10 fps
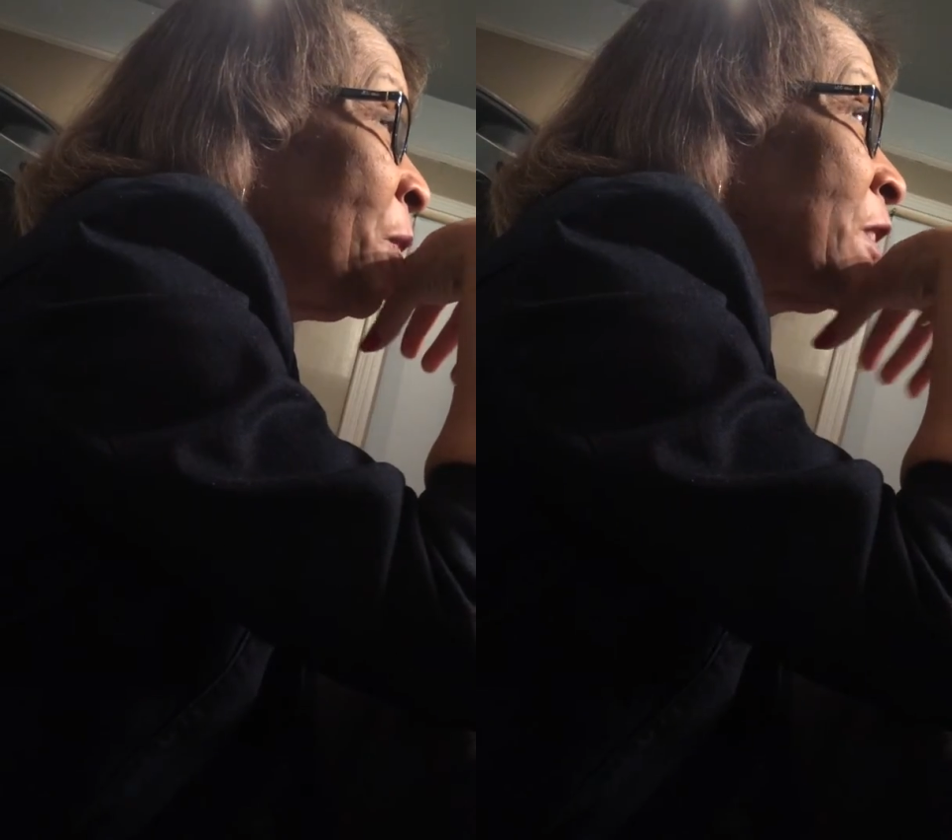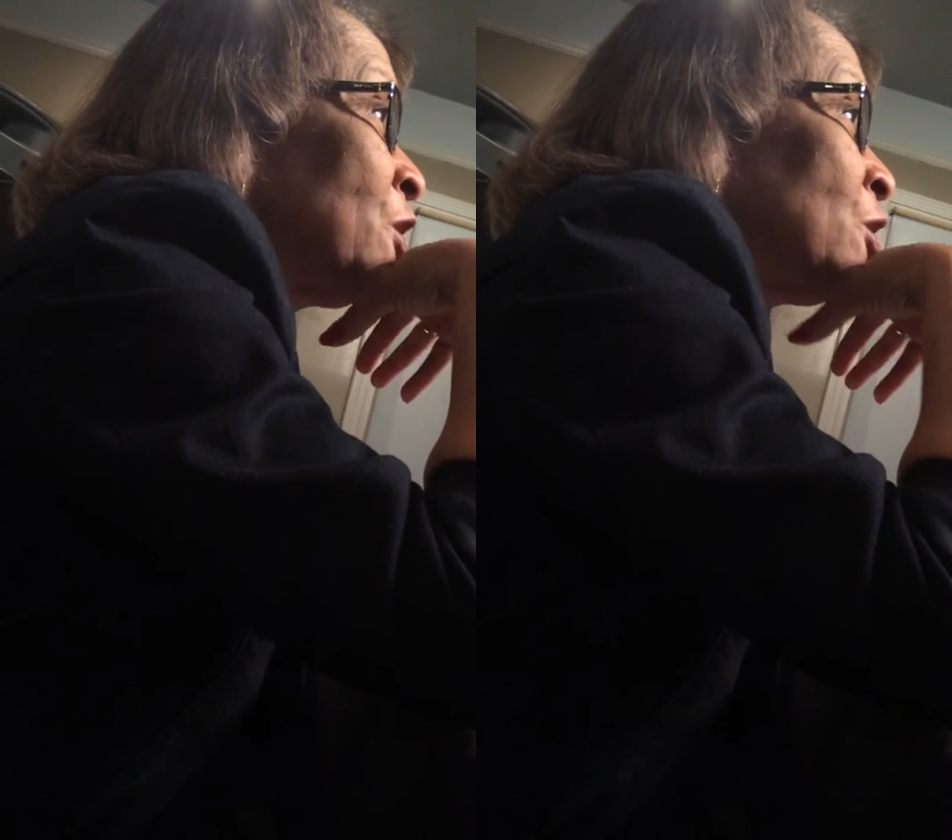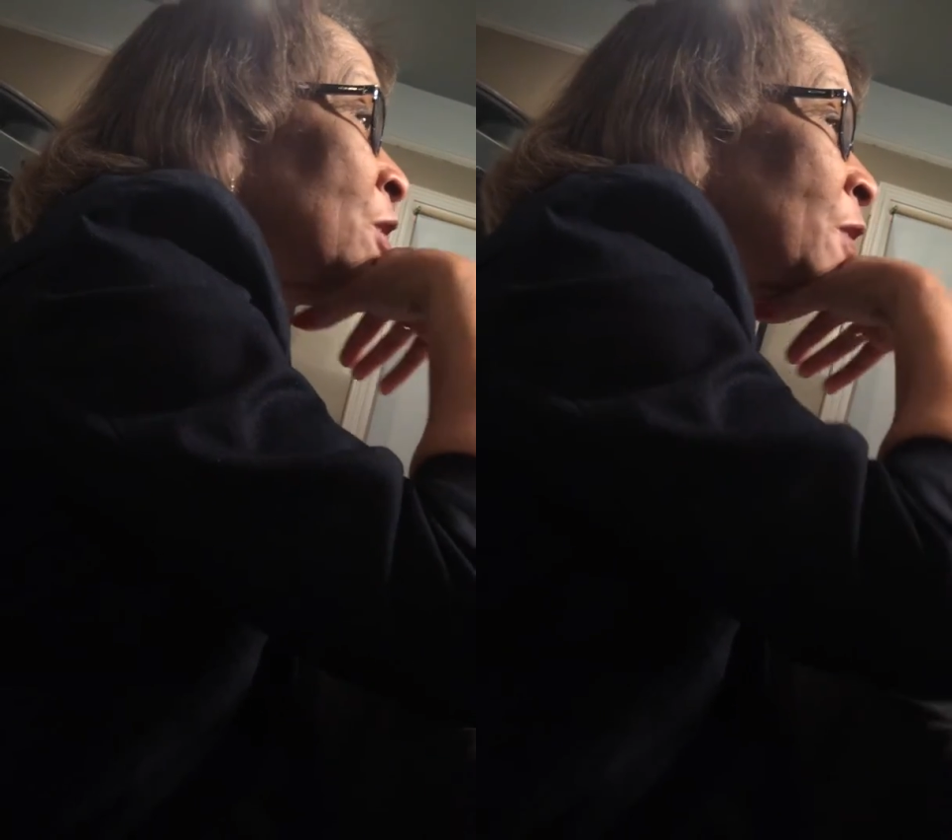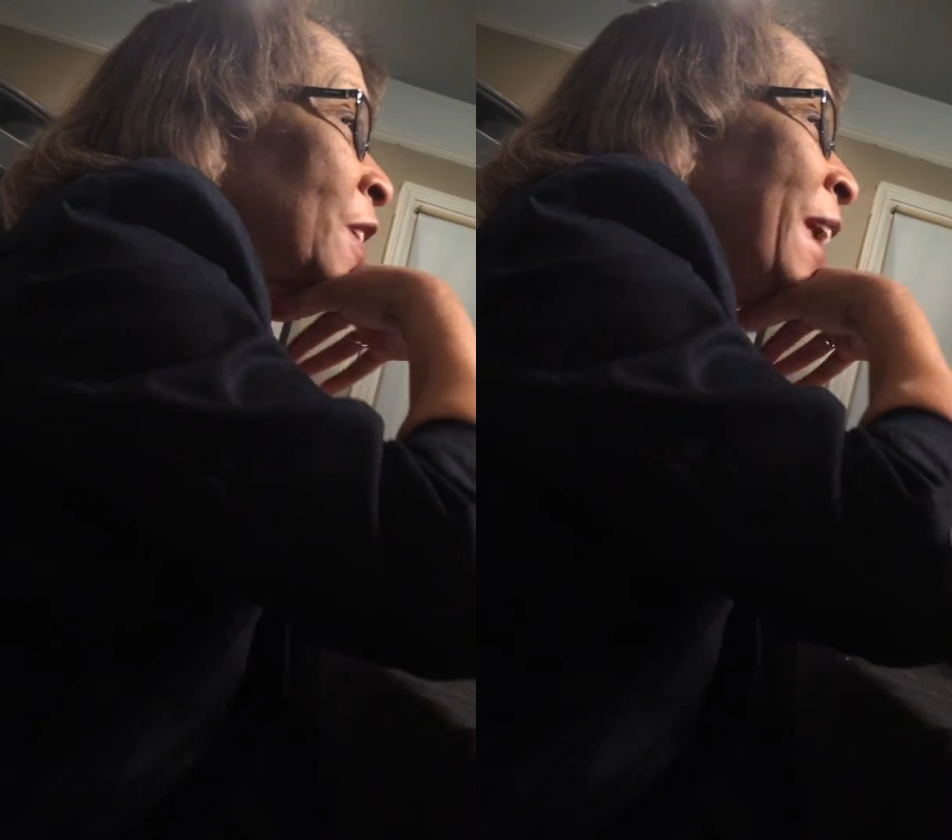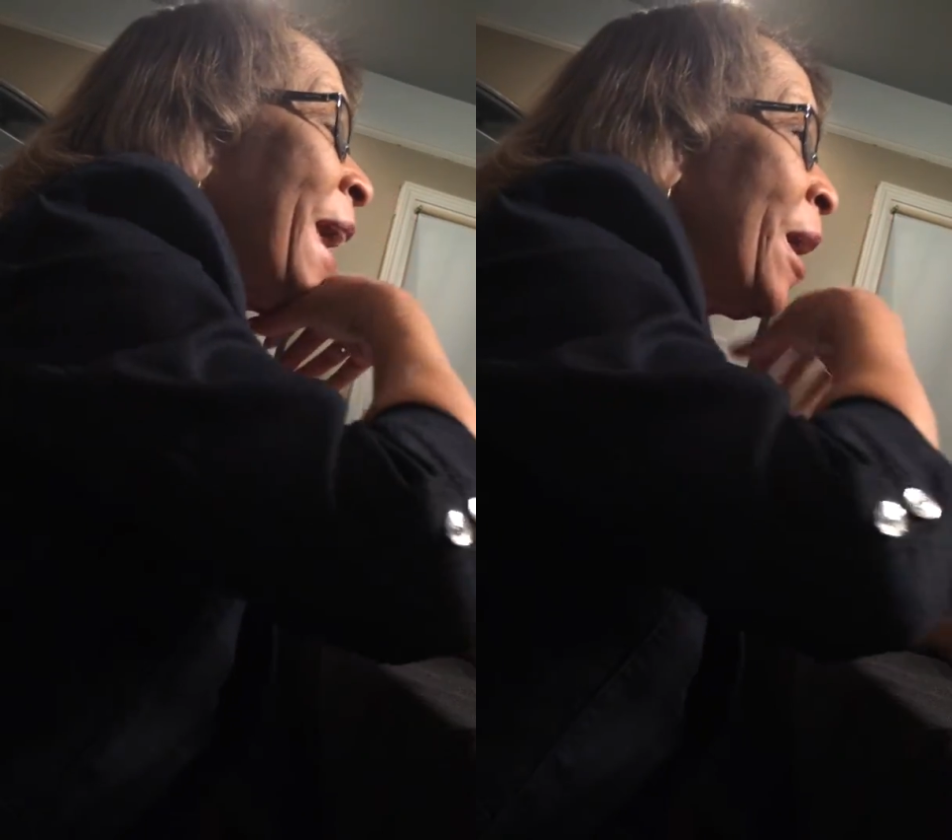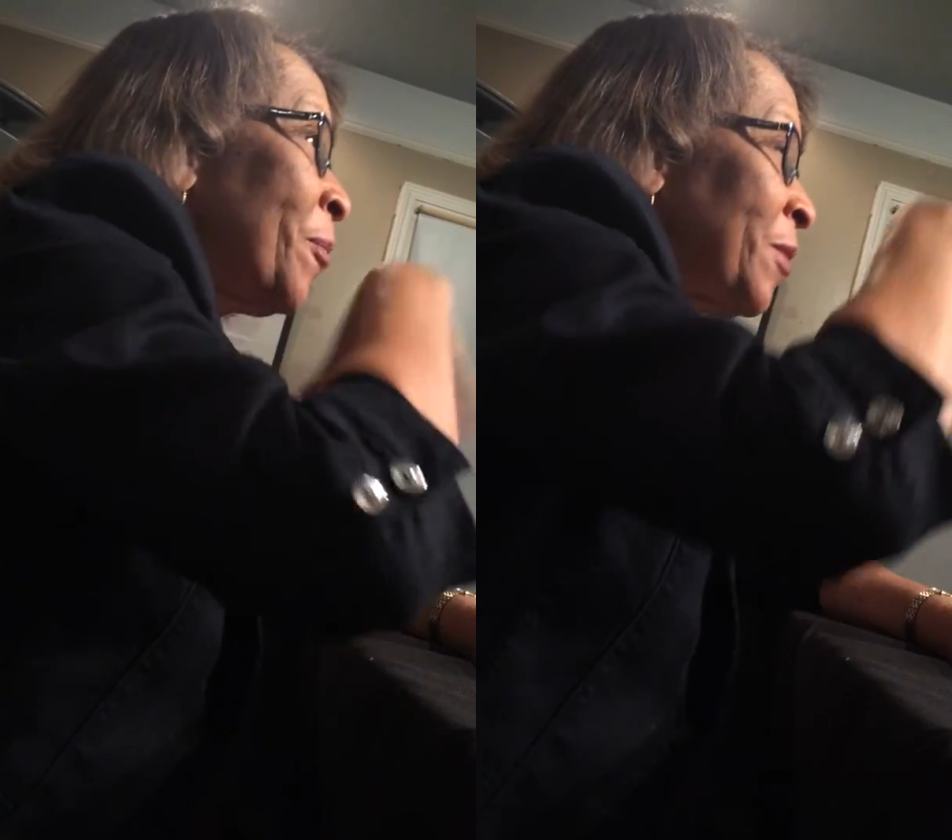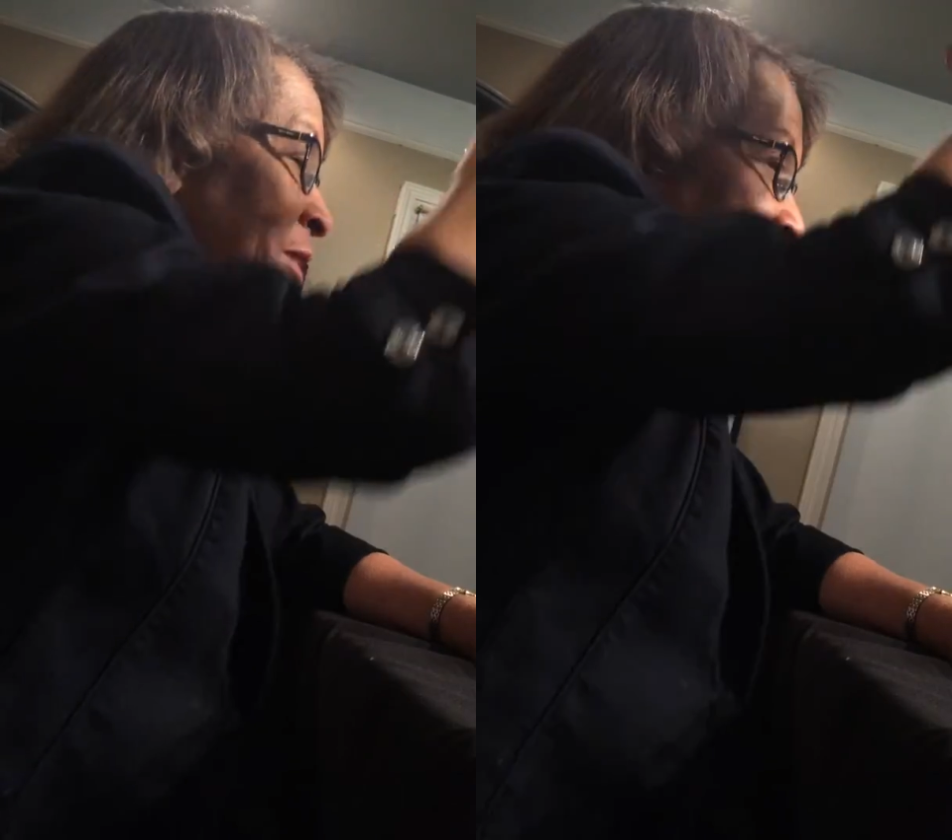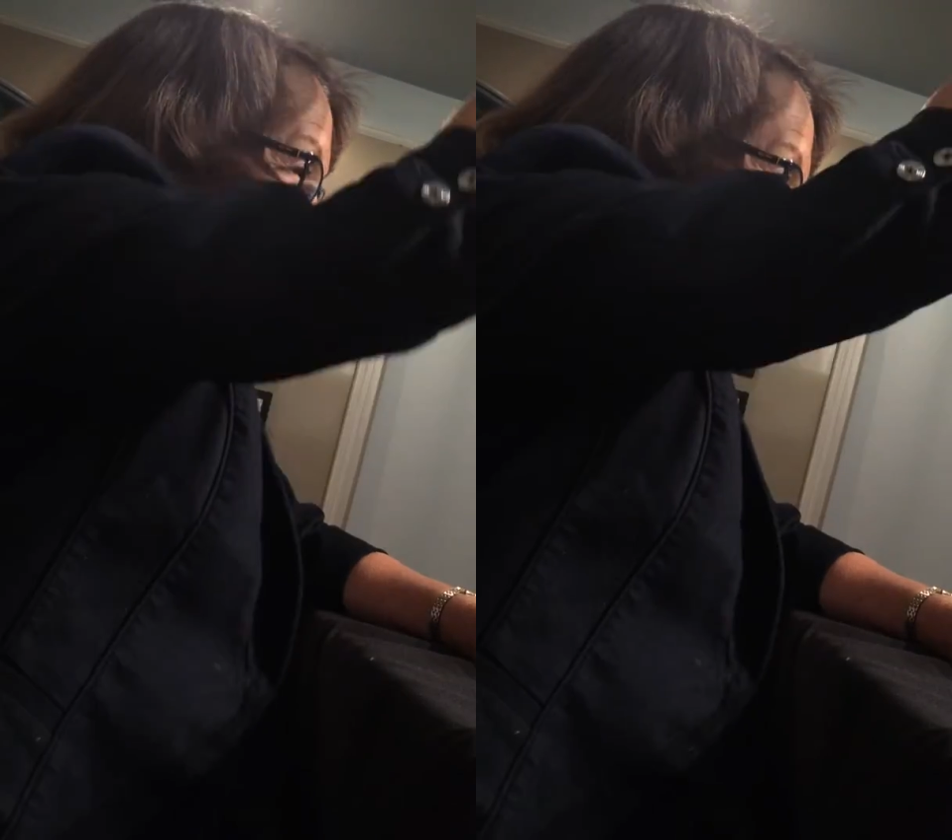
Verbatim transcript: pictures of the cabins,